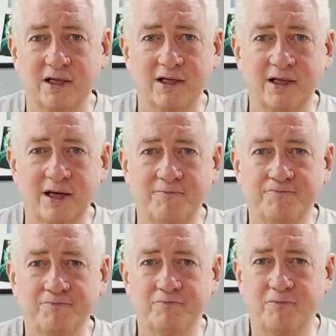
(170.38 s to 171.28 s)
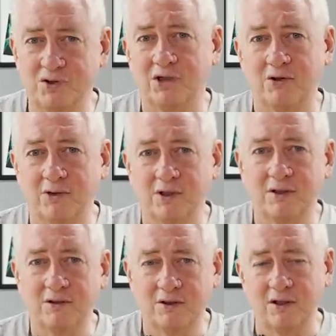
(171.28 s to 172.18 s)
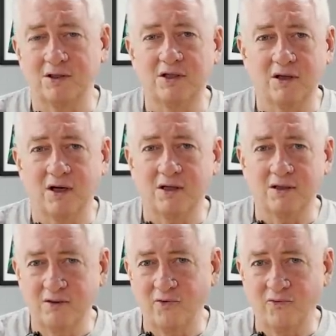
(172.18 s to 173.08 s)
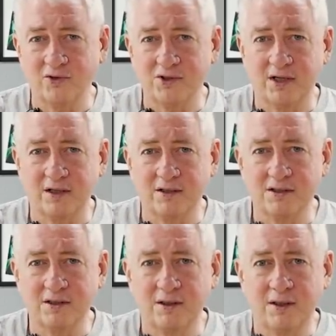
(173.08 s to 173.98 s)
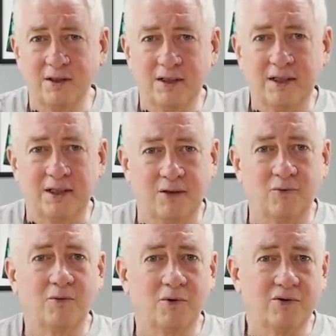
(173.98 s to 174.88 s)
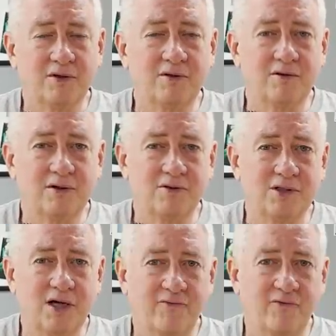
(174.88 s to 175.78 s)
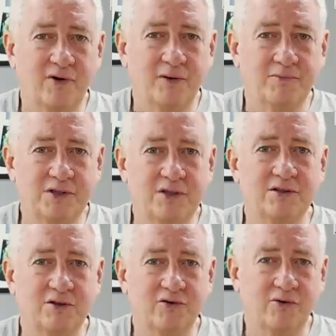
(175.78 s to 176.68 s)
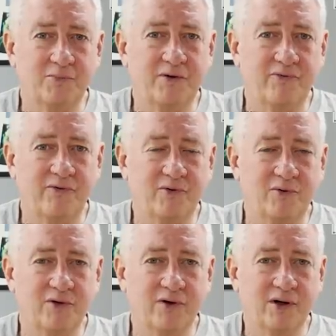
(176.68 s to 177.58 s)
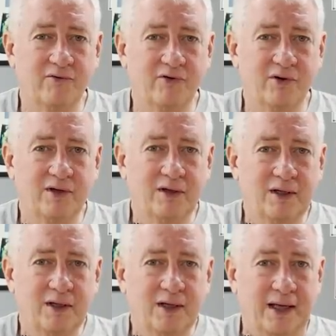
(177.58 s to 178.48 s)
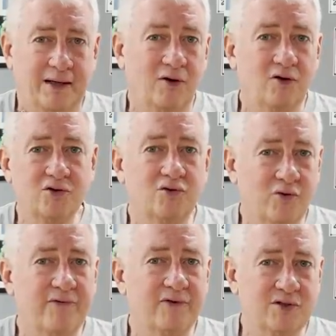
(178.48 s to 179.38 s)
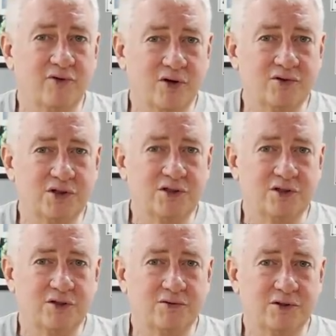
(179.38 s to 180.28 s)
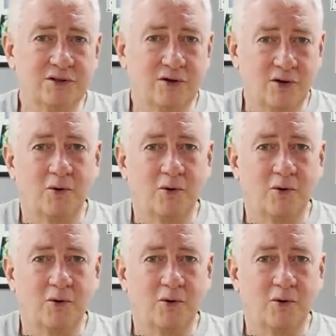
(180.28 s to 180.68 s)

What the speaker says: like that. But generally, you're going to G-Loc in 2 to 4 seconds. And in World War II, the USAF developed G-suits for P-51 drivers, and those derivatives of those G-suits are